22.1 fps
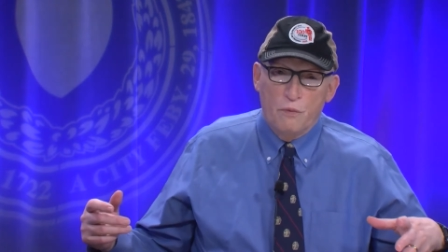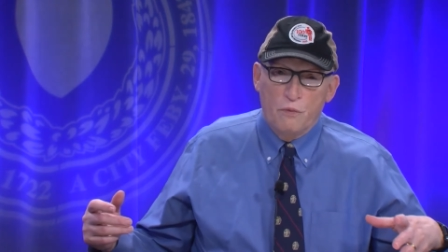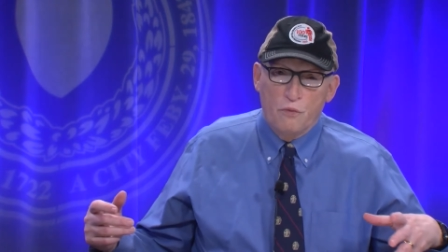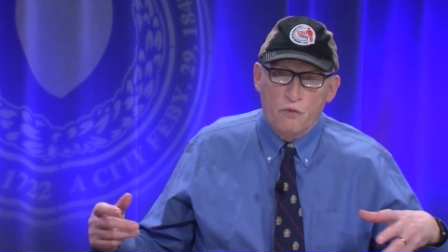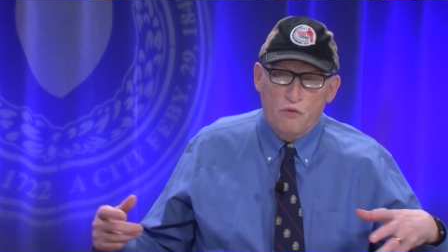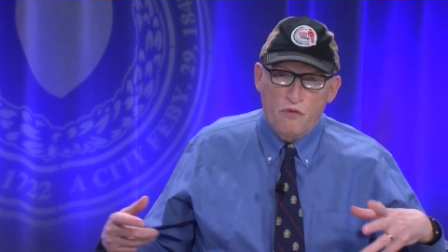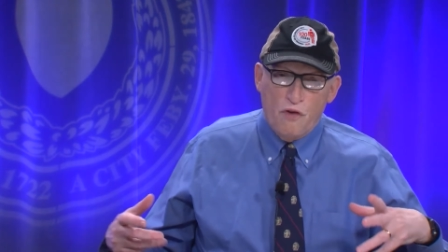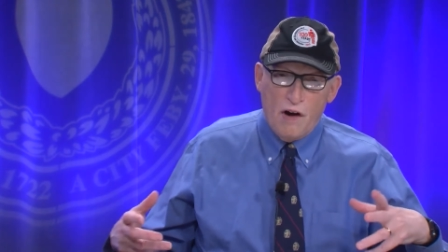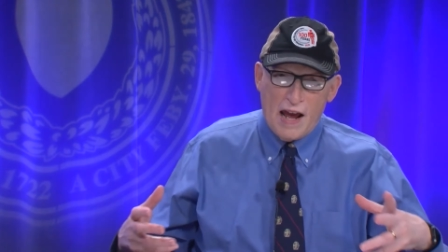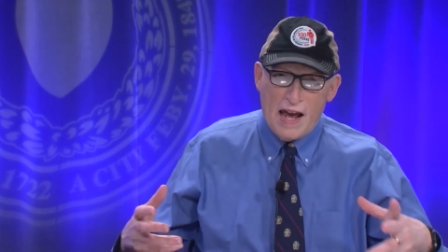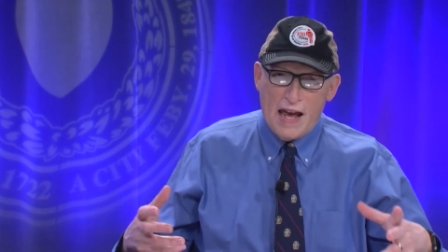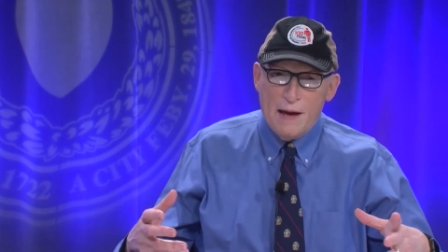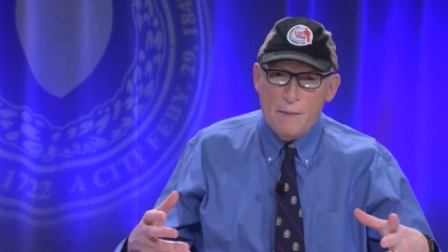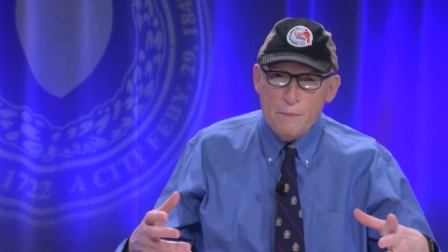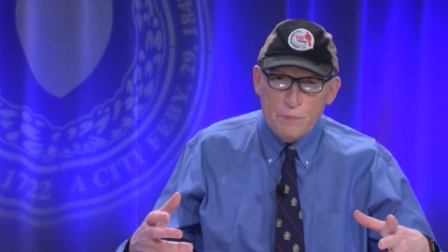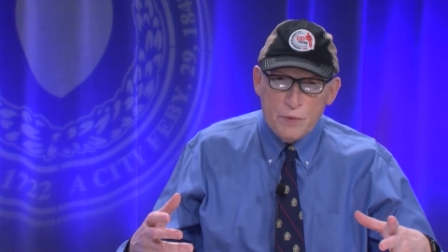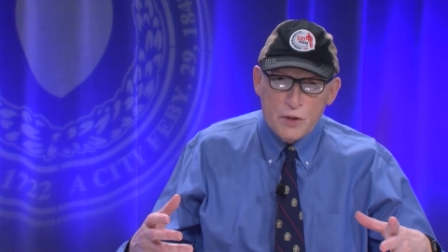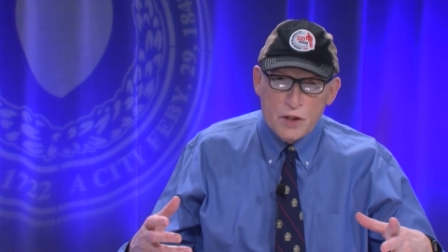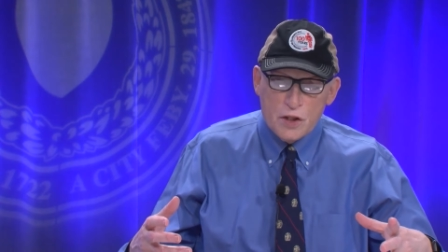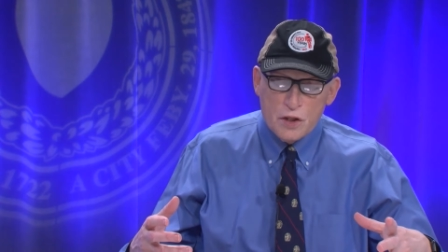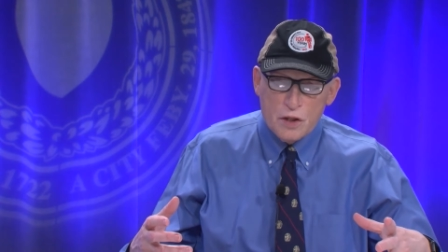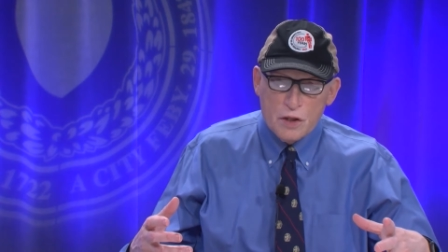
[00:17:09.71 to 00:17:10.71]

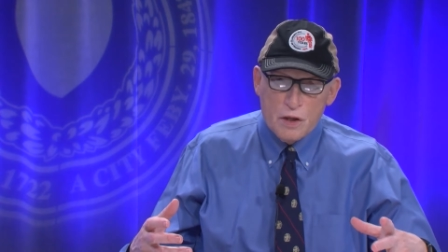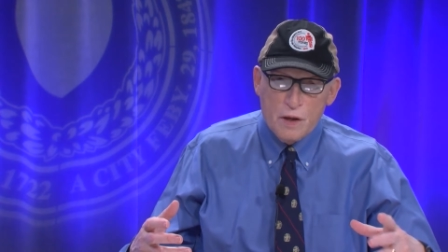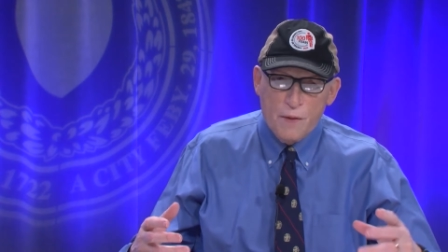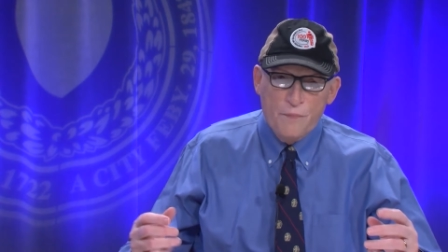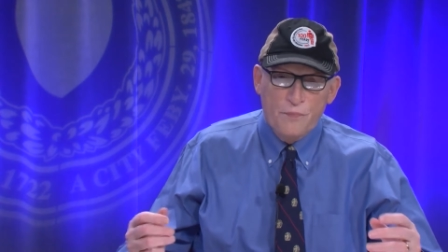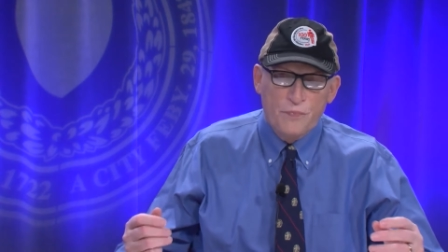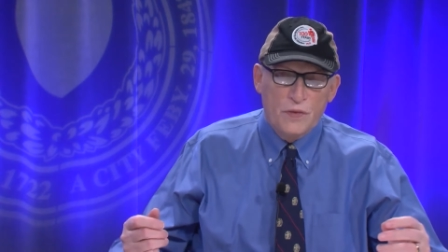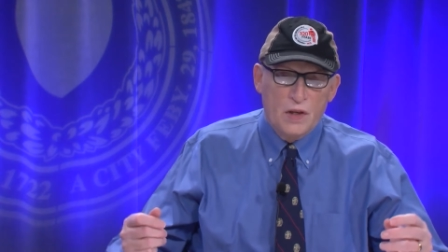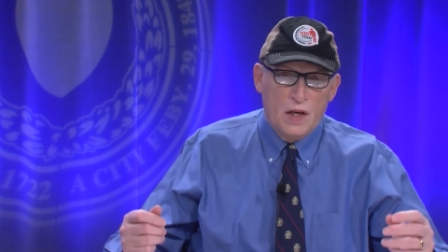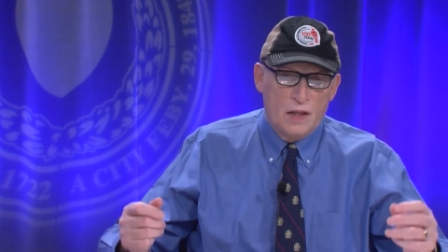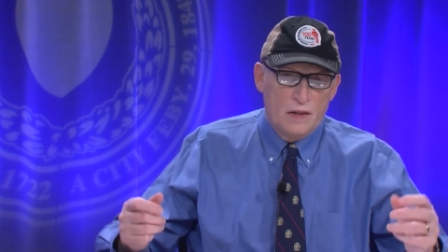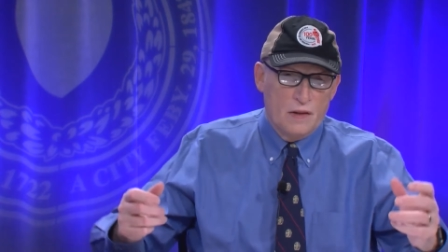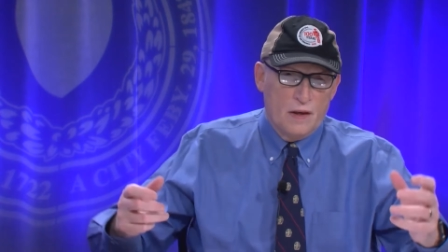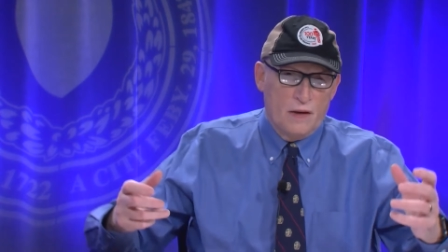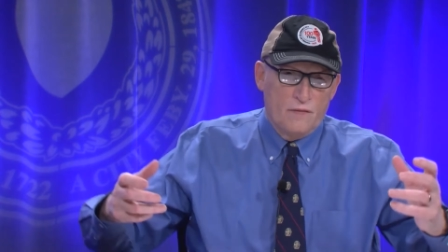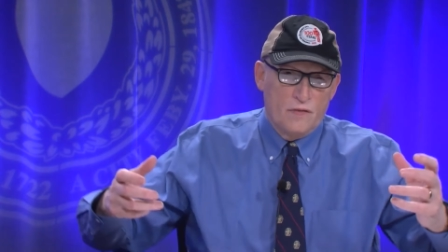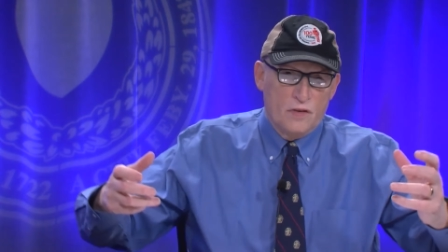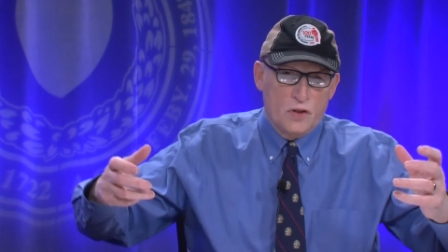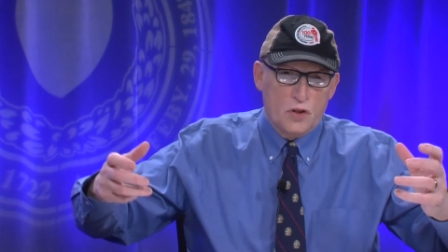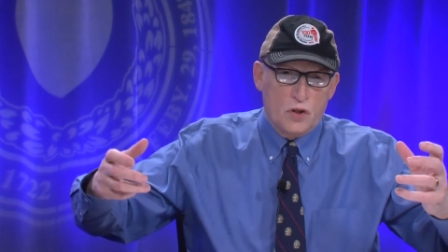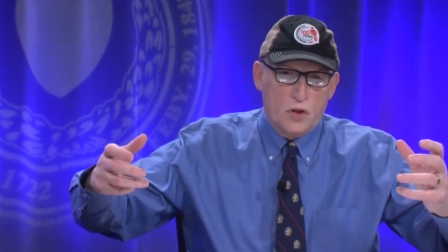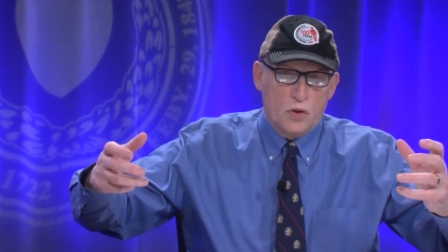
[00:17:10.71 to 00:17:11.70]
ramps, and they've
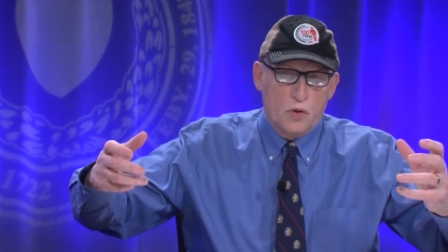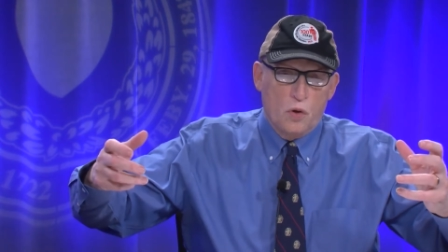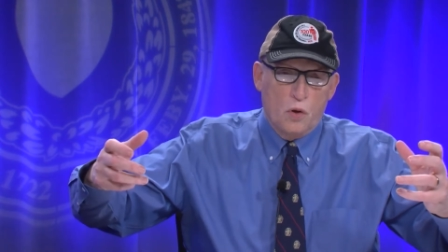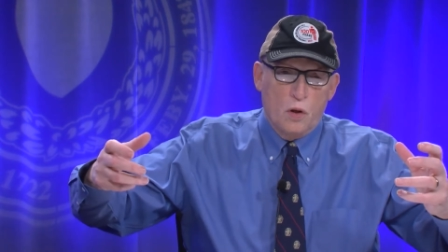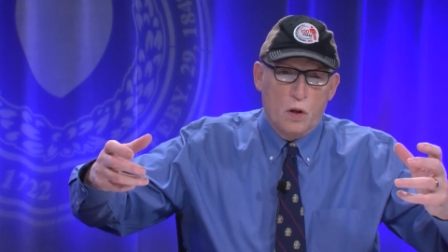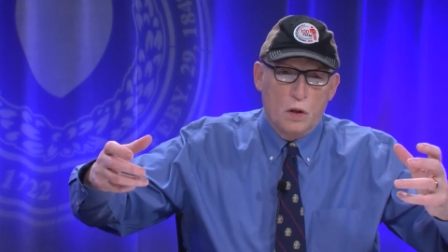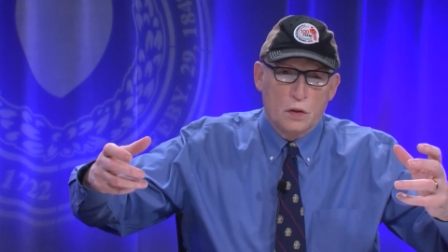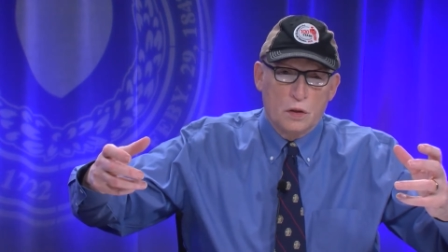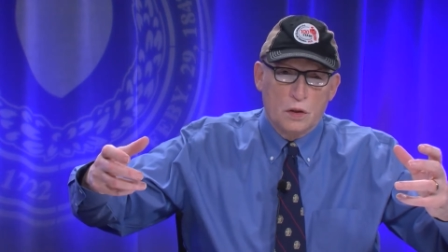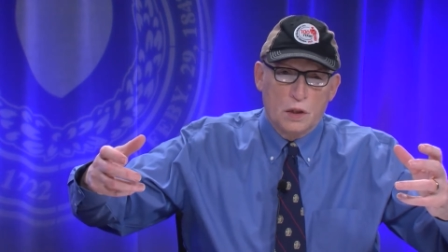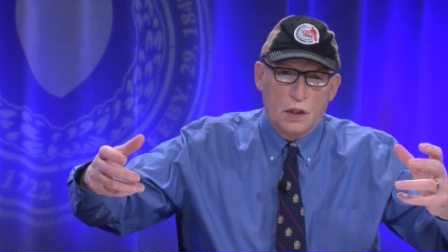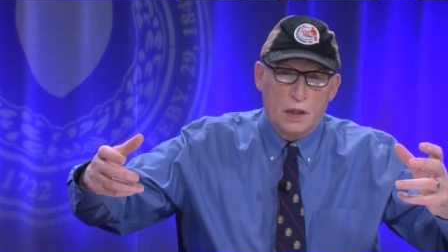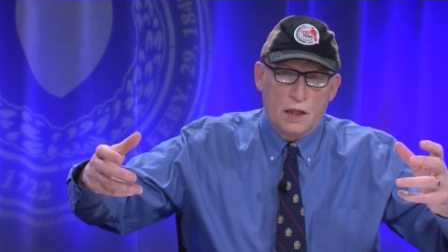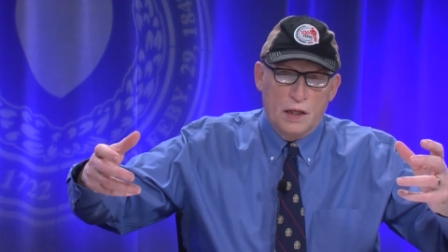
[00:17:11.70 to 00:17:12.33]
installed